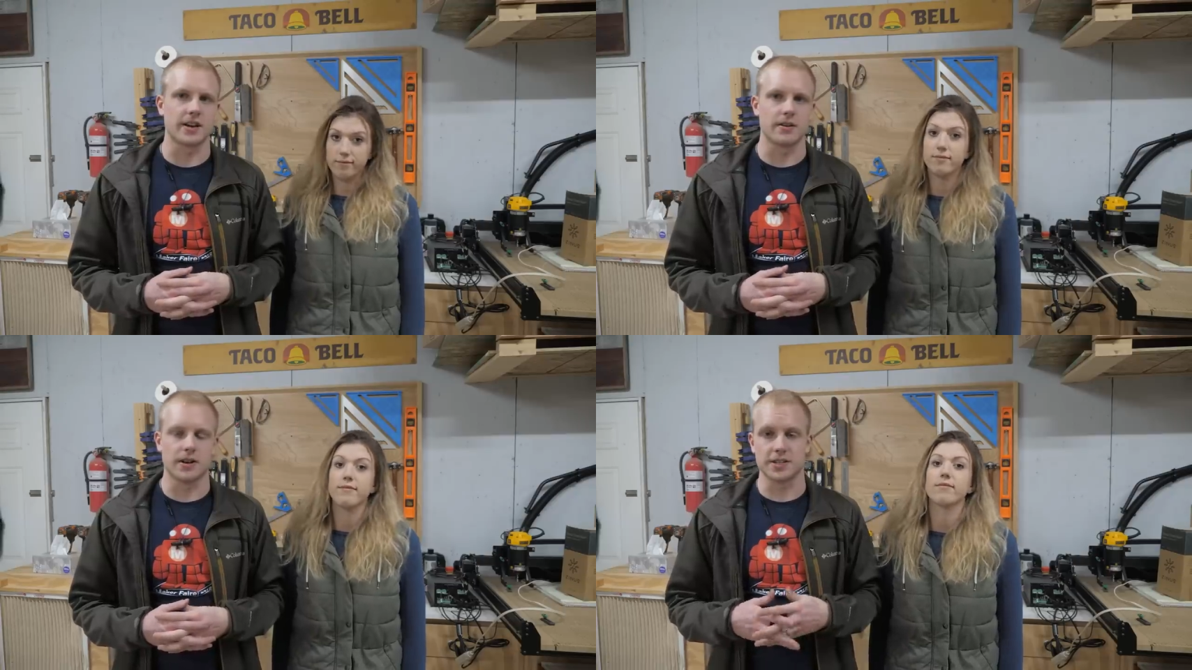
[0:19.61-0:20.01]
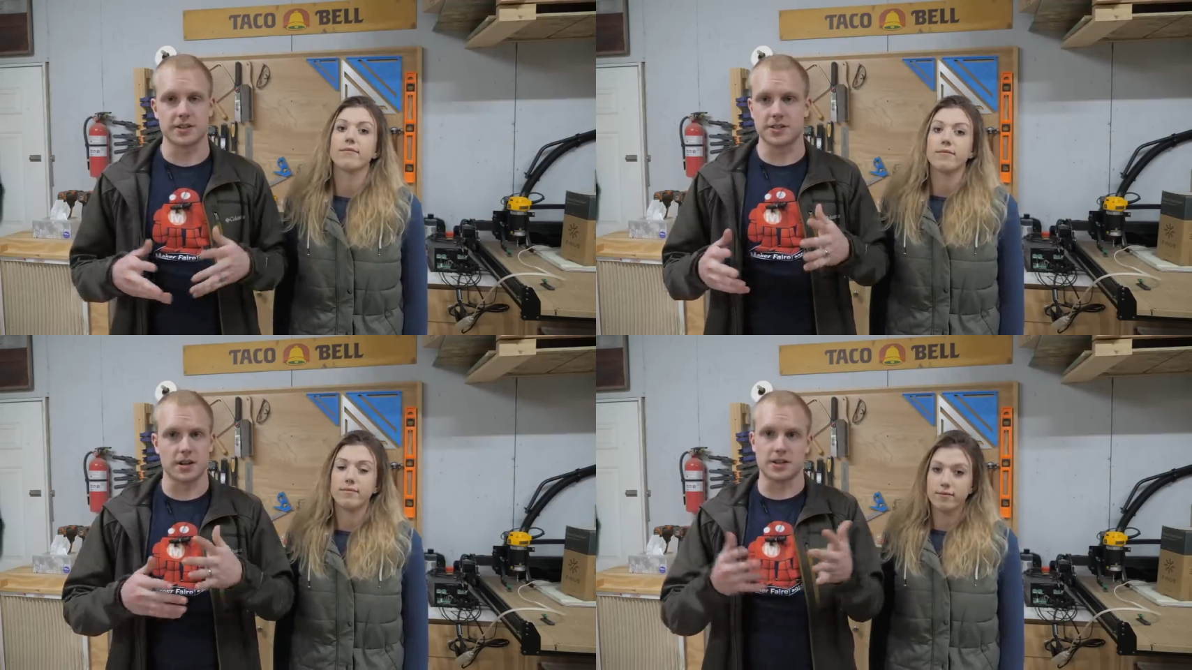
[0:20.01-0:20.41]
Speaker 1: like because
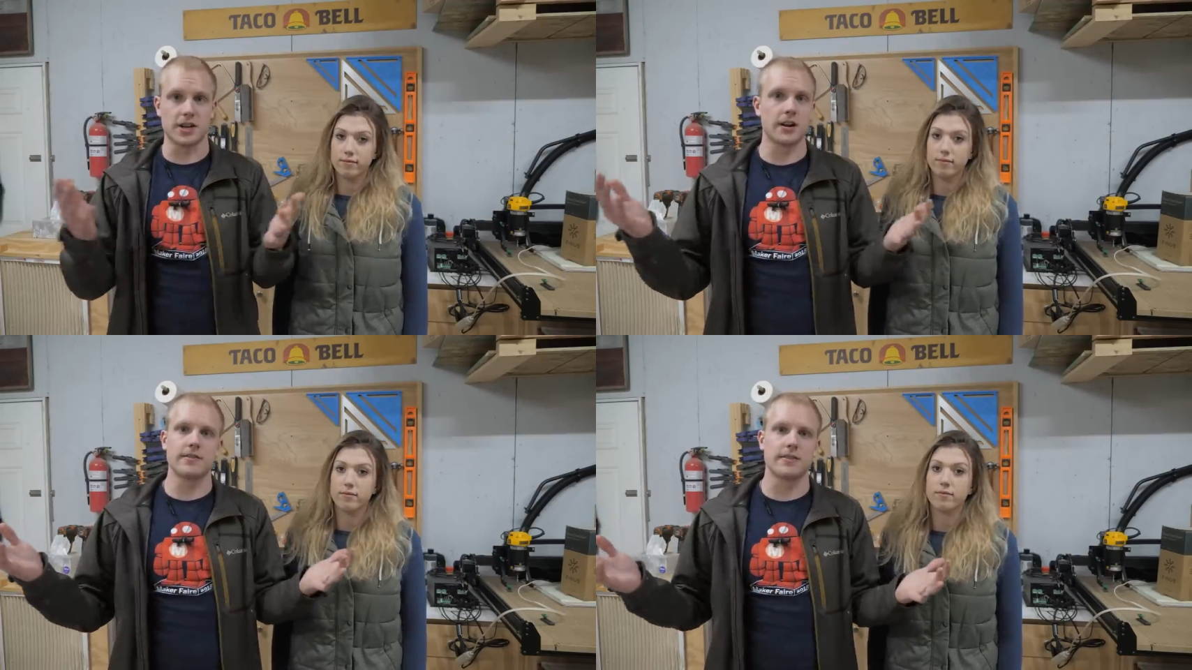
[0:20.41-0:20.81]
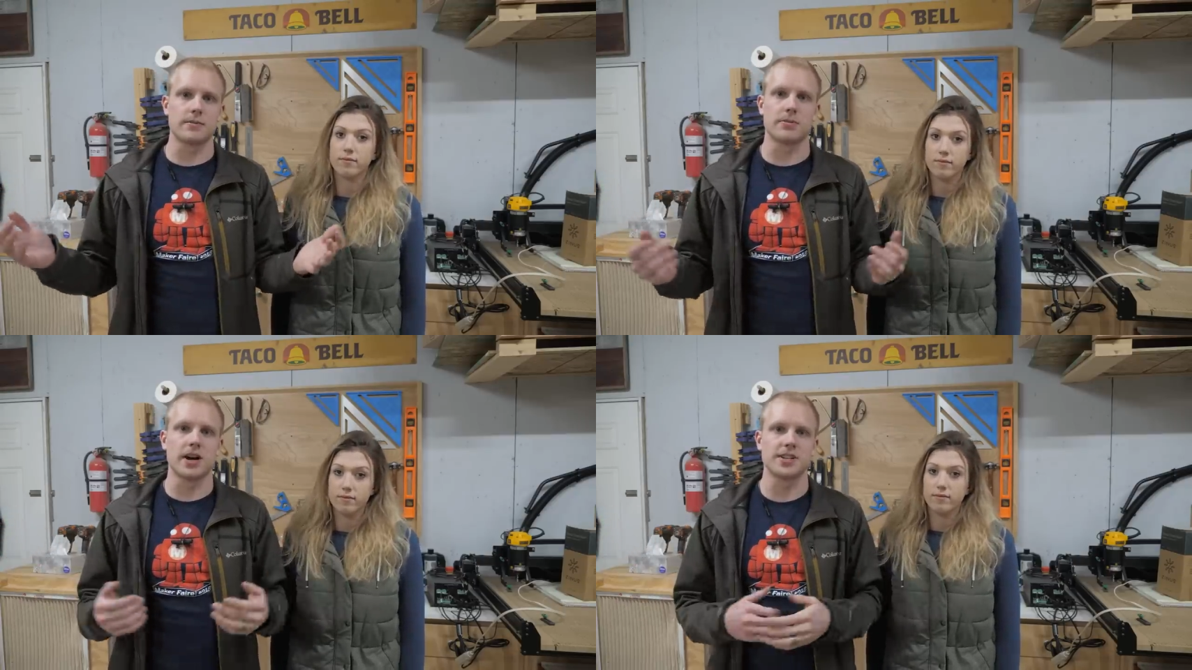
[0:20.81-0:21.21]
there's a ton of
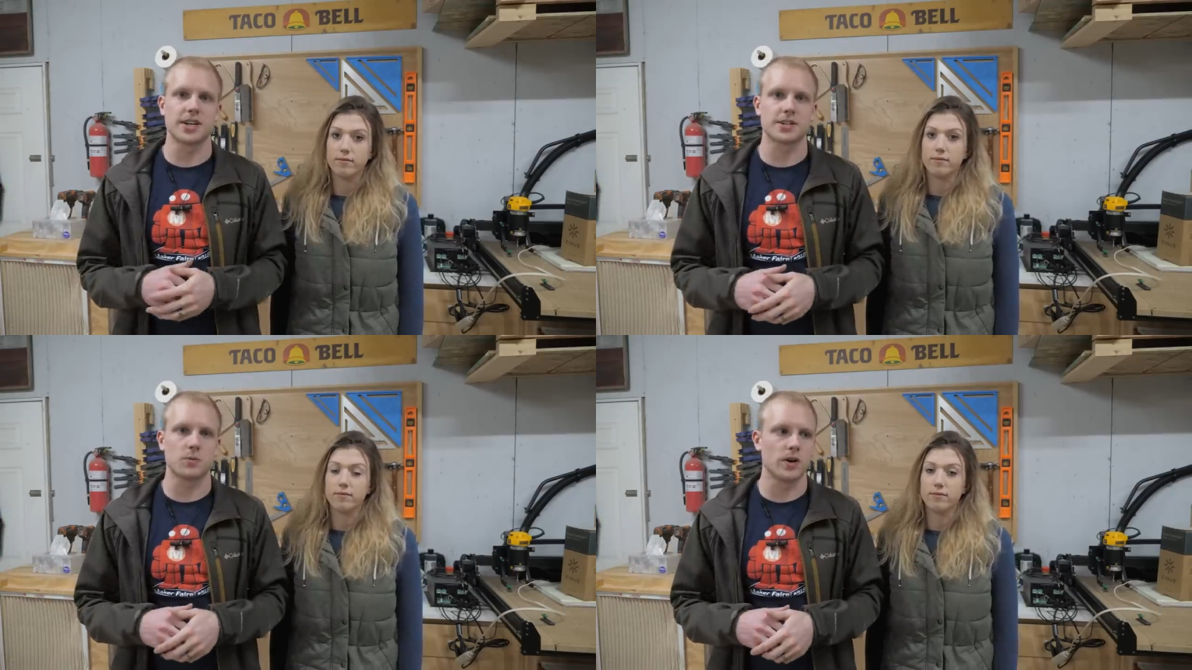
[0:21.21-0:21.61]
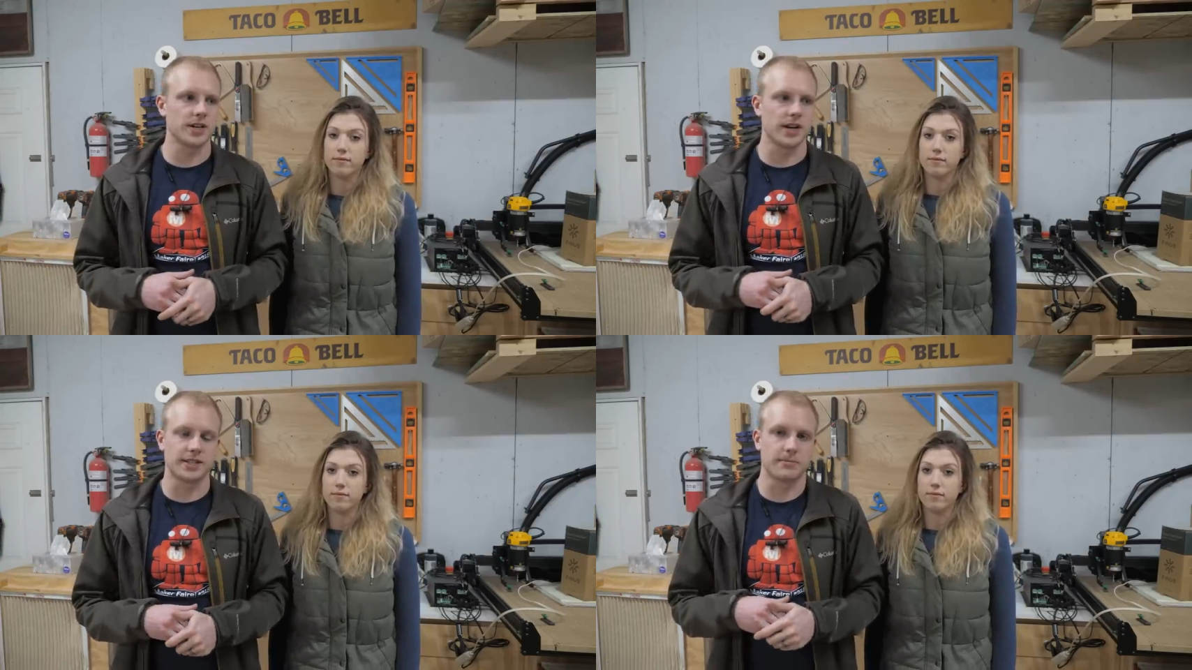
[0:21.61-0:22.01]
different projects what
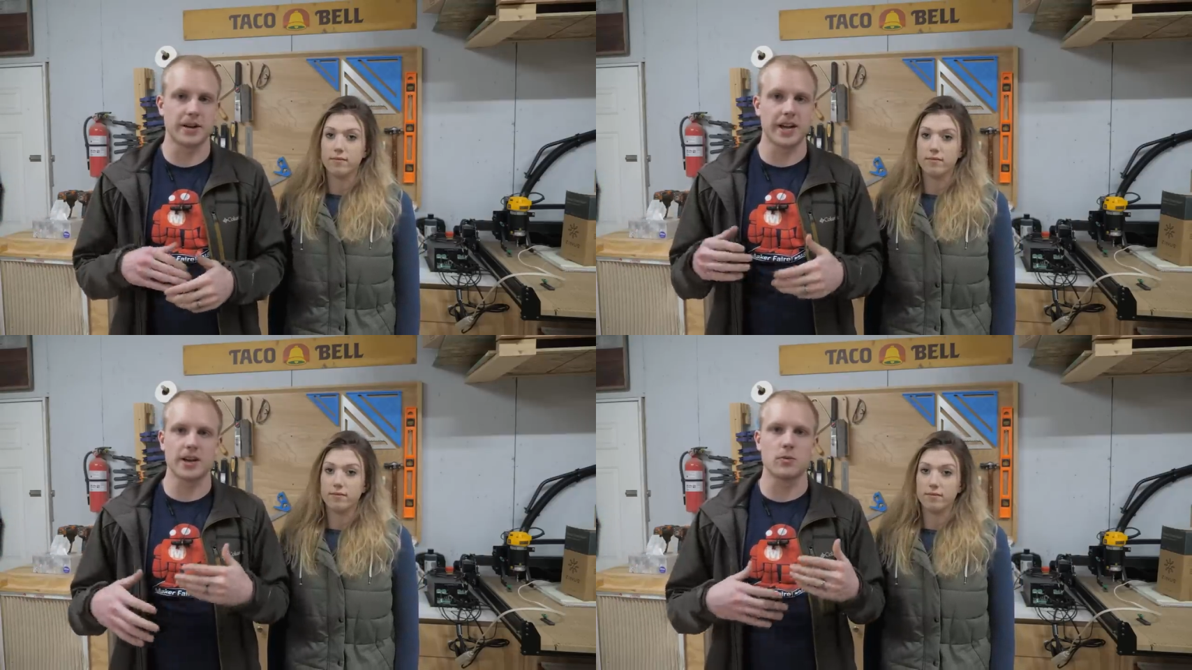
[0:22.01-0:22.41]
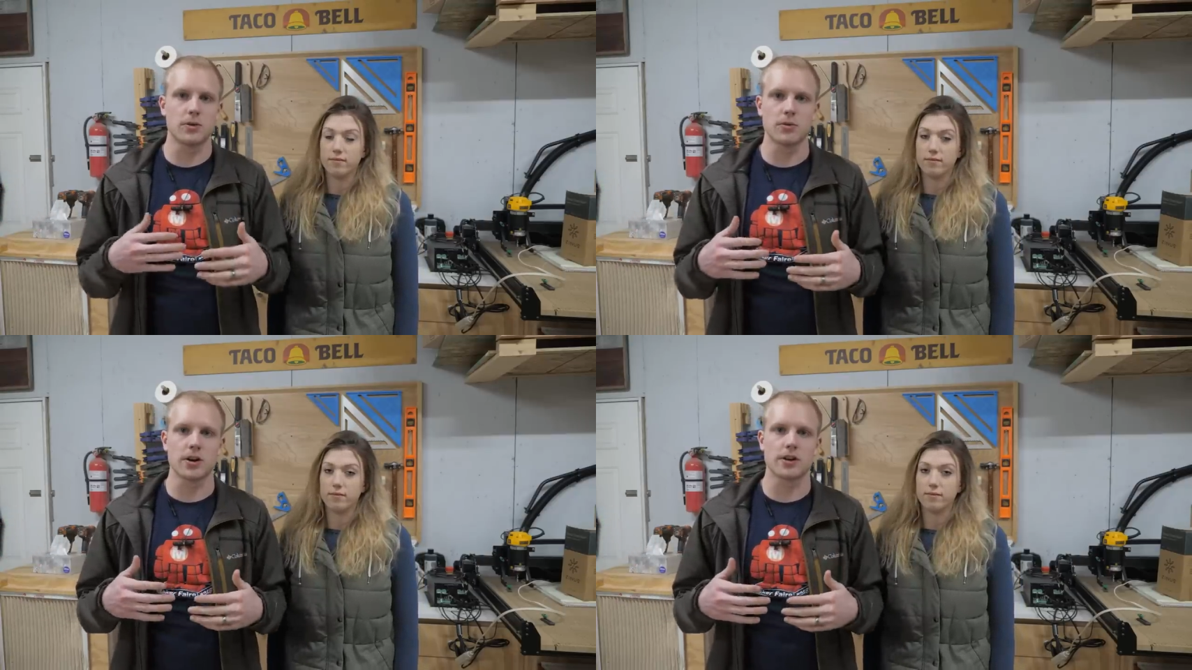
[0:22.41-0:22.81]
as a beginning
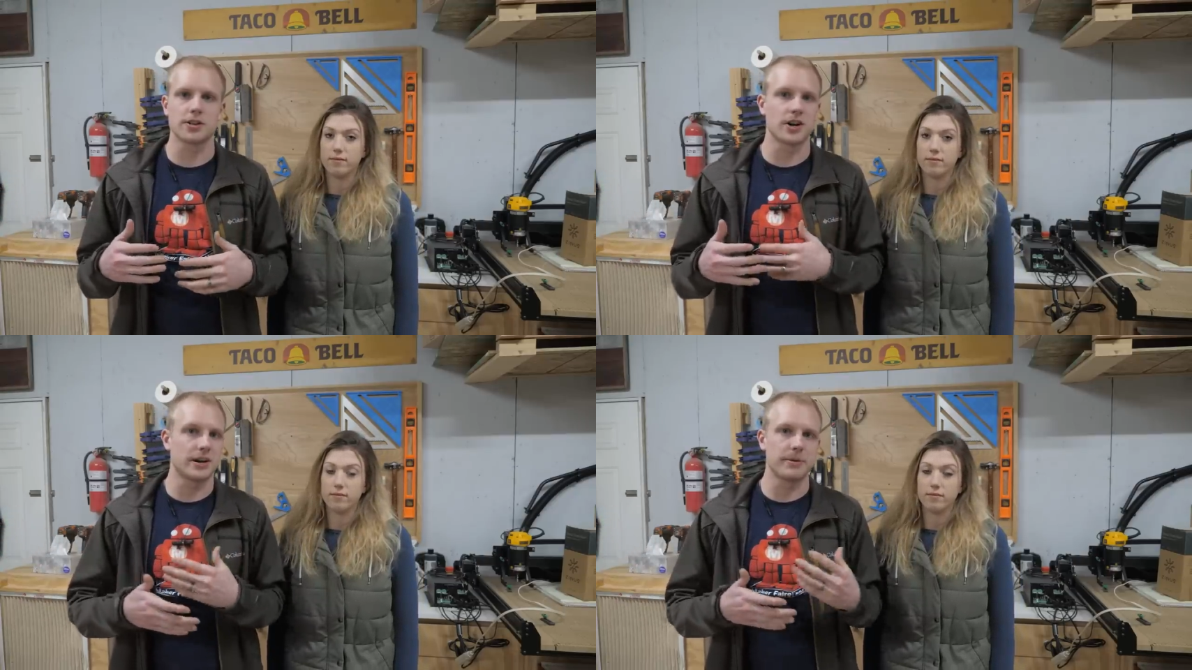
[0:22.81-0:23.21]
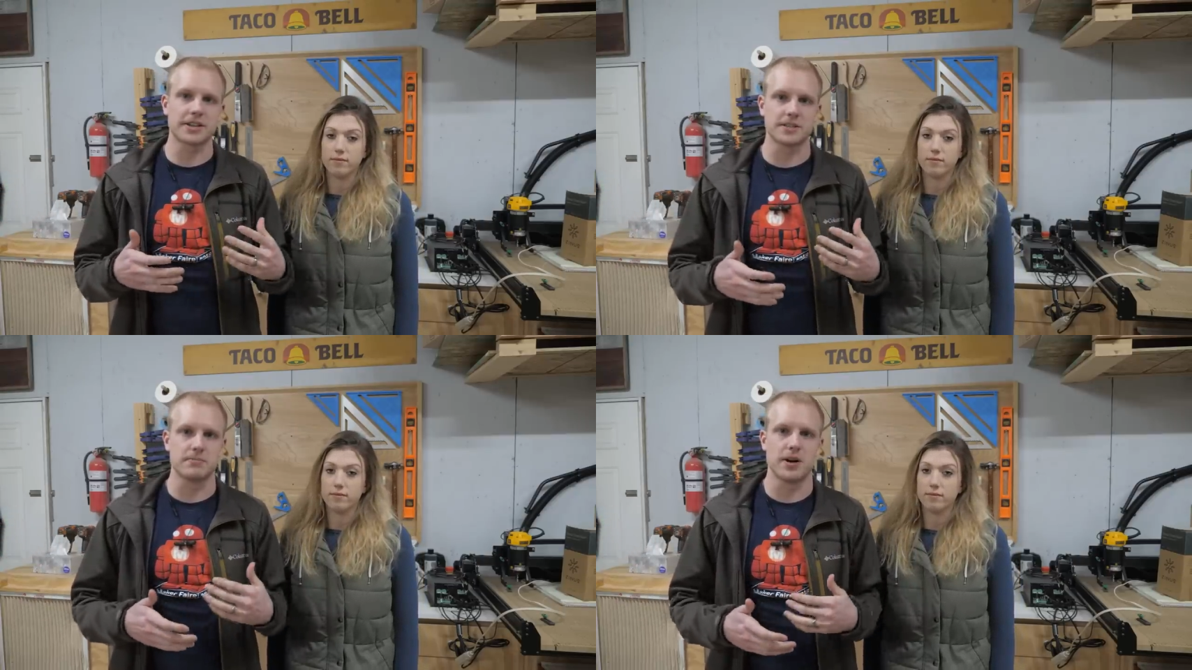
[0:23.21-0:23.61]
woodworker trying to make
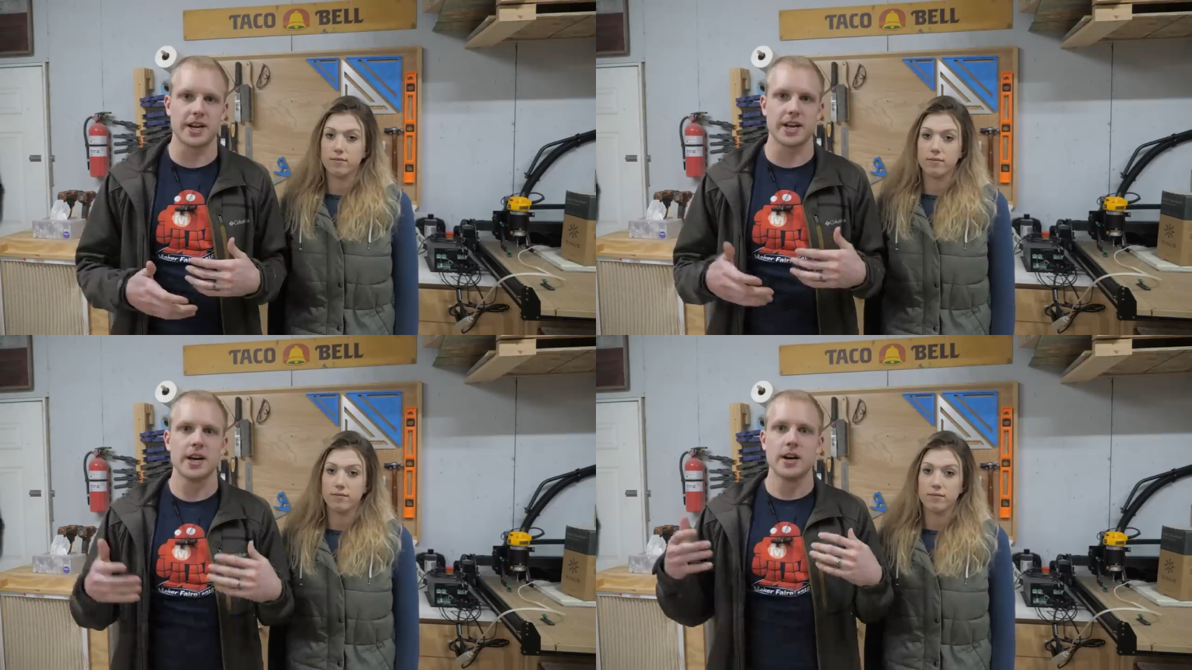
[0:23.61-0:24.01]
some money